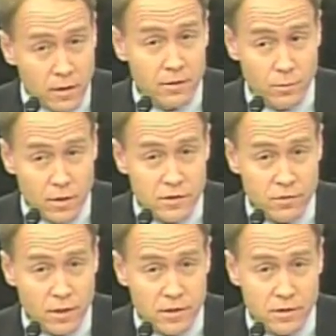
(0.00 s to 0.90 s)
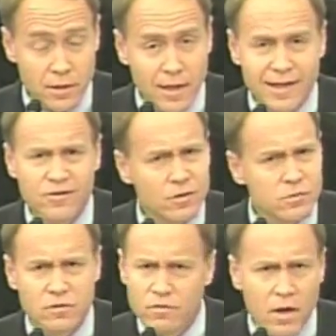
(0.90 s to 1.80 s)
the Clinton administration in
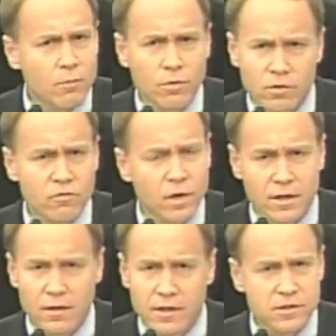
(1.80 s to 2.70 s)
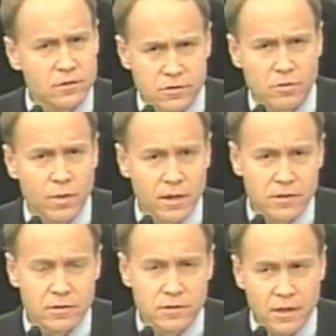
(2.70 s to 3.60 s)
terms of number of regulations or
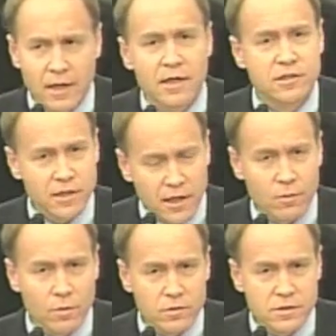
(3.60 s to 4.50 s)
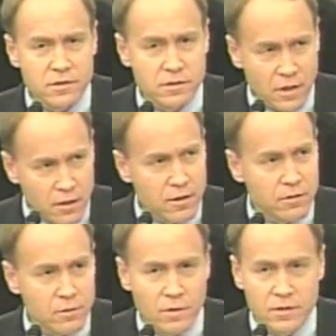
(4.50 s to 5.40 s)
pages. Second most is the
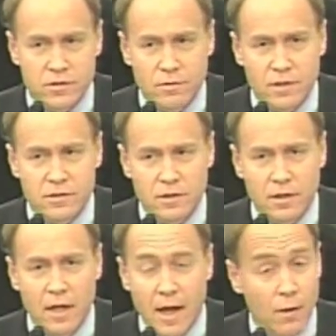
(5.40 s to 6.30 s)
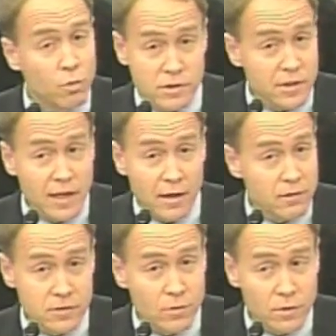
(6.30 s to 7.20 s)
Carter administration. We'll see how
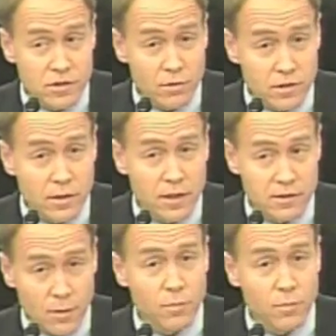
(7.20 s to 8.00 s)
this administration ends